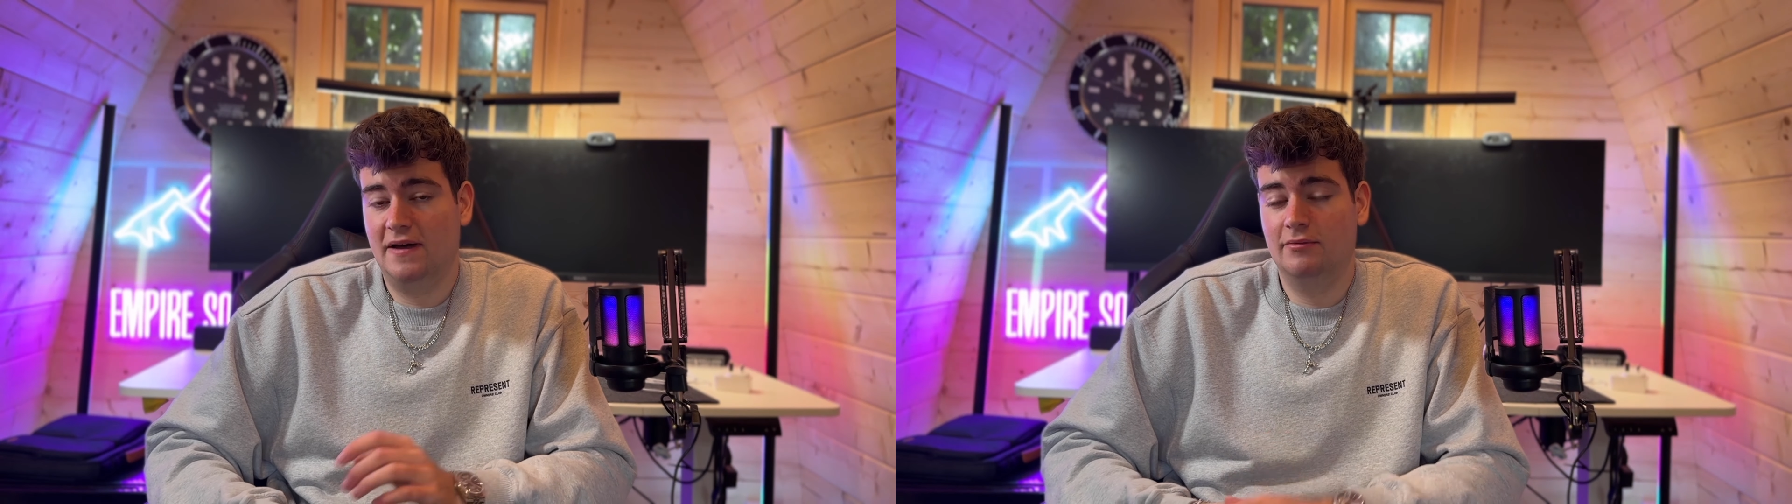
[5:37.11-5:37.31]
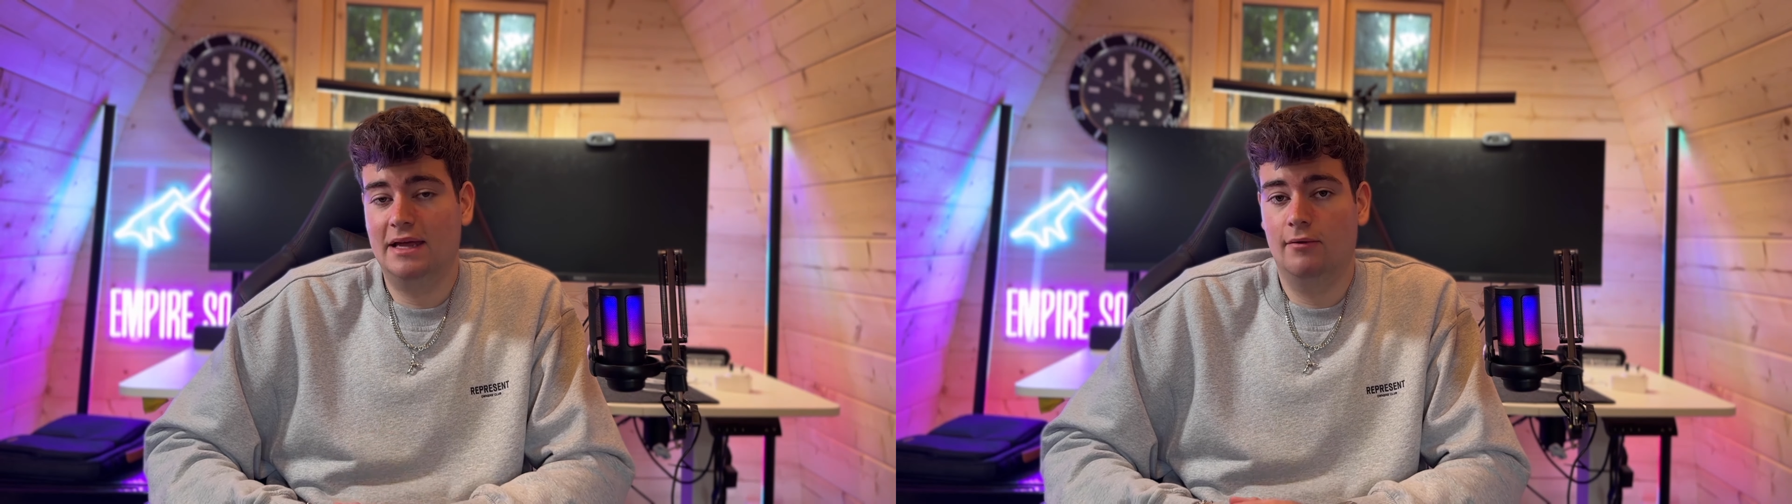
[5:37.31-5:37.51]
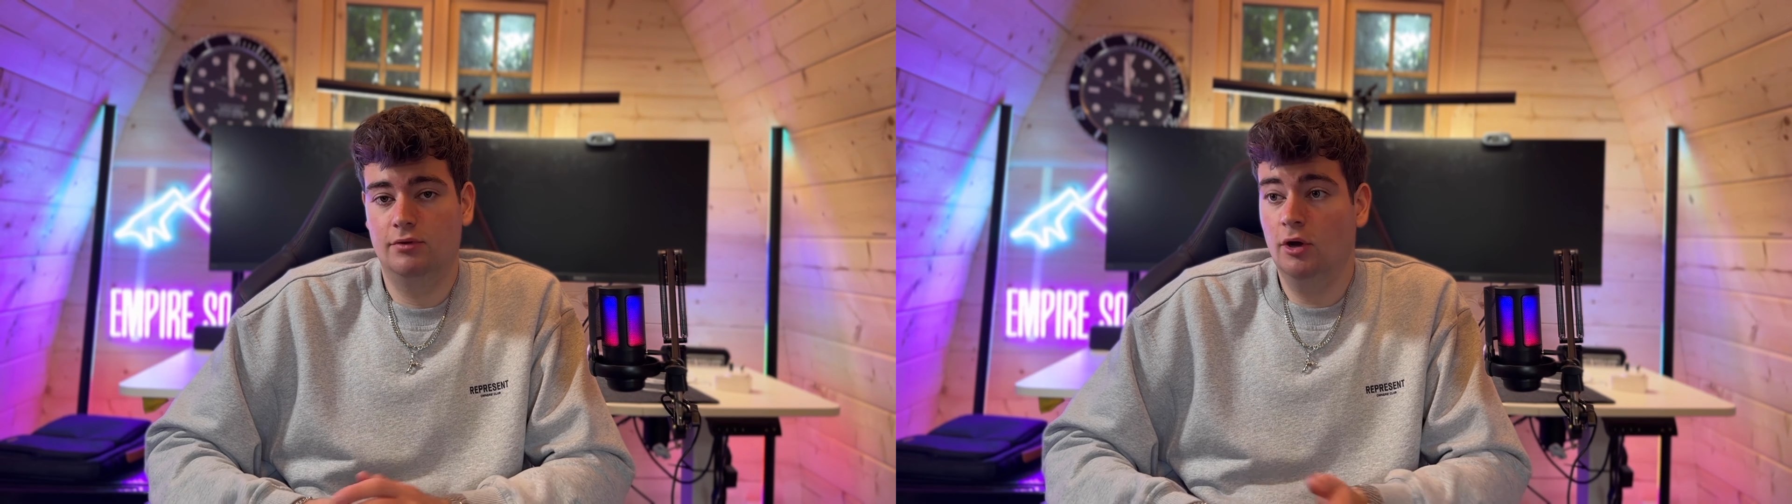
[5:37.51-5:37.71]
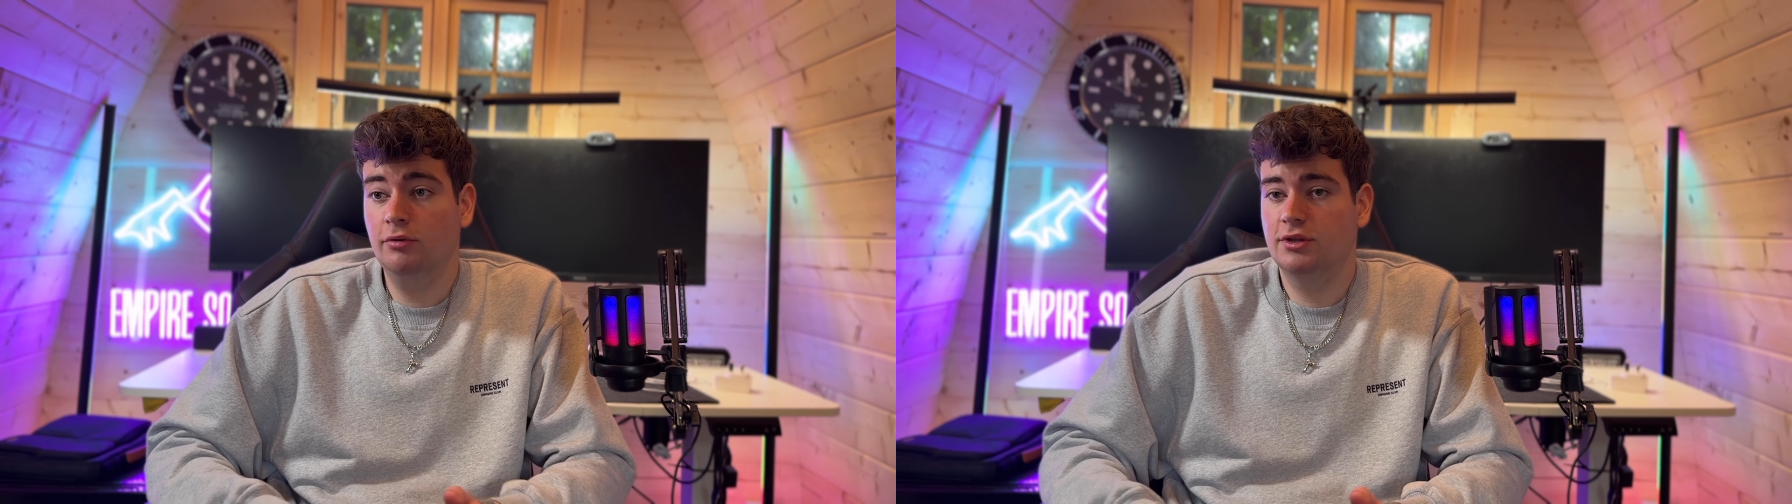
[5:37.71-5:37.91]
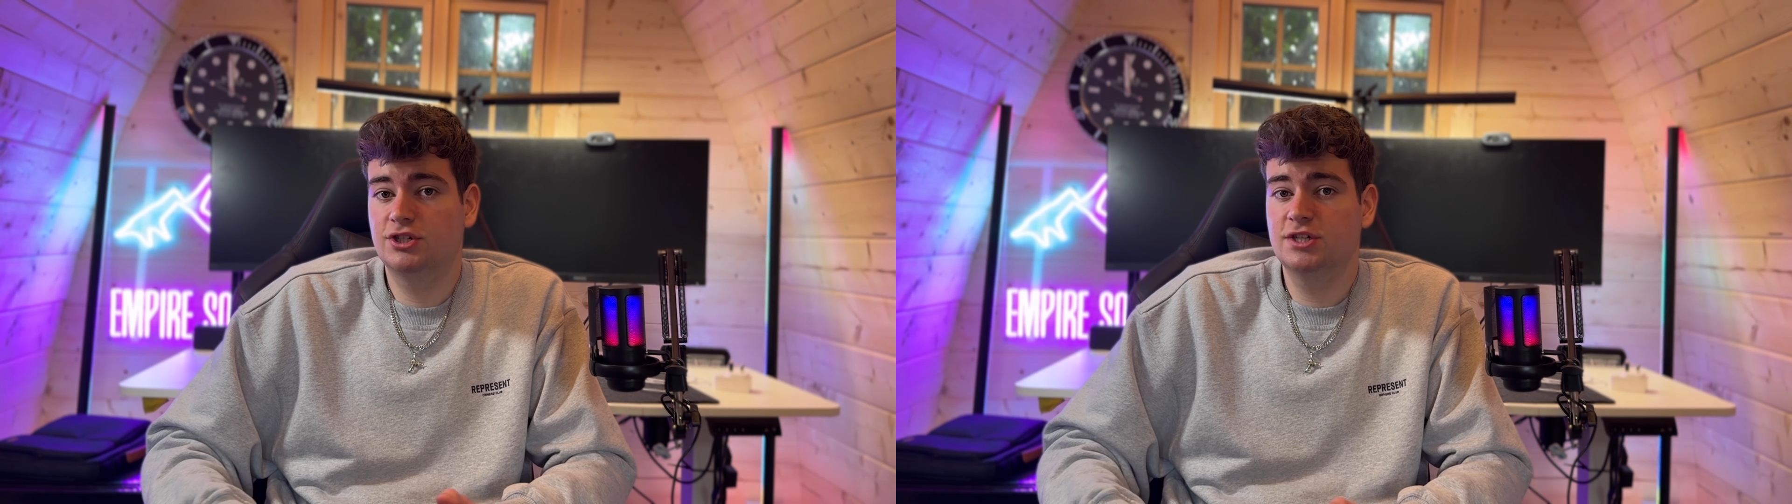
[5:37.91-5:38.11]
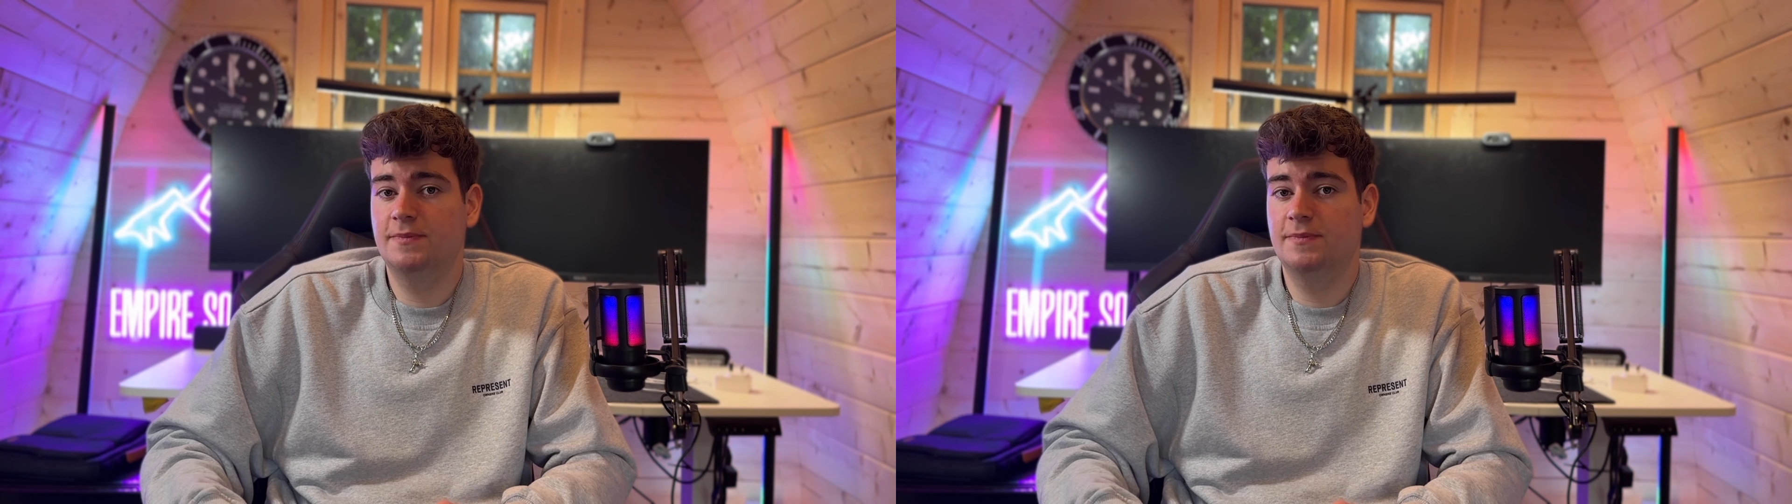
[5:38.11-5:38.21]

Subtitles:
found out not to just